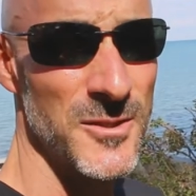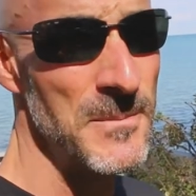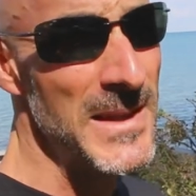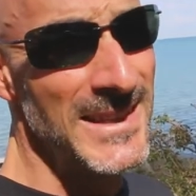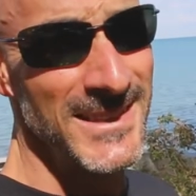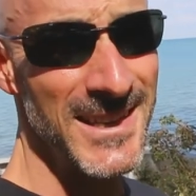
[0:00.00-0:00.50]
So
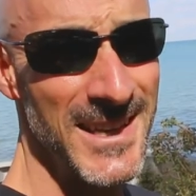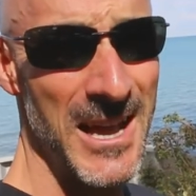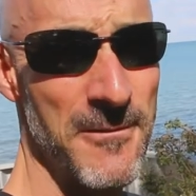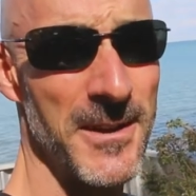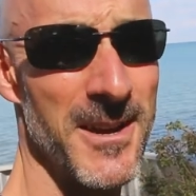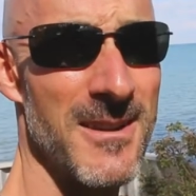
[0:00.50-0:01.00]
today
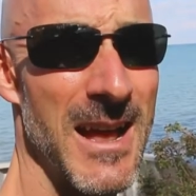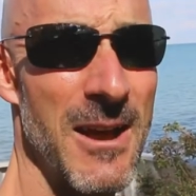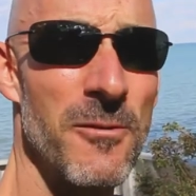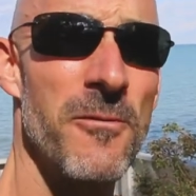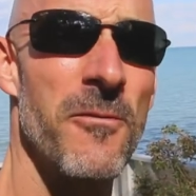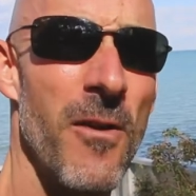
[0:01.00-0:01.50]
I figured I
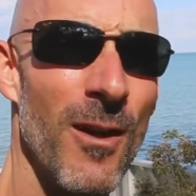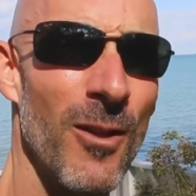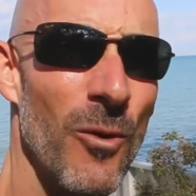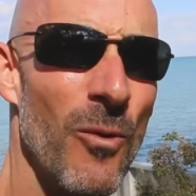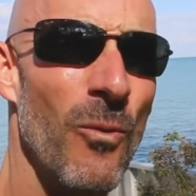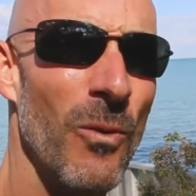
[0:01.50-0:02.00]
would
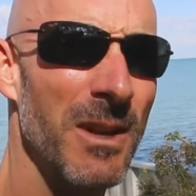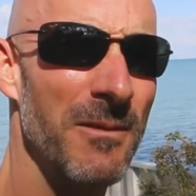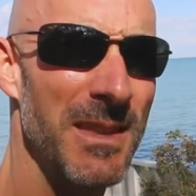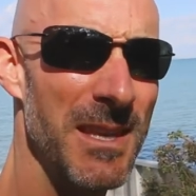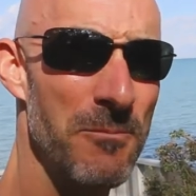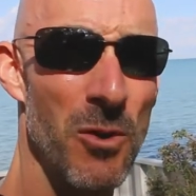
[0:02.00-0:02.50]
follow one
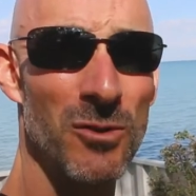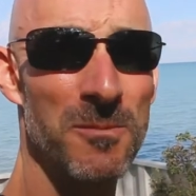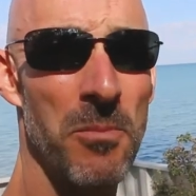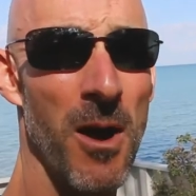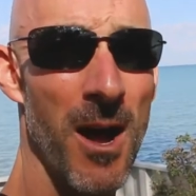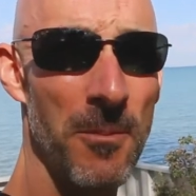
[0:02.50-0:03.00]
of the most
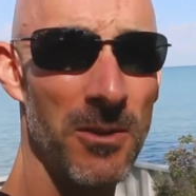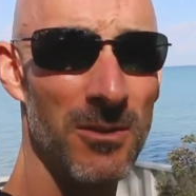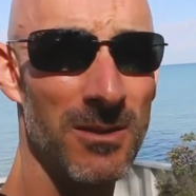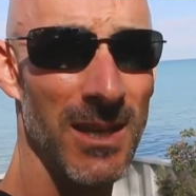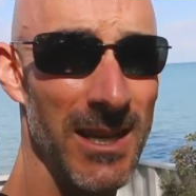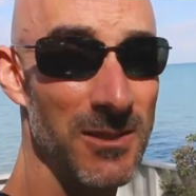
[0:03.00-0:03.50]

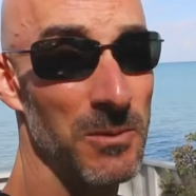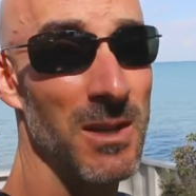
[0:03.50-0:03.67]
popular diets,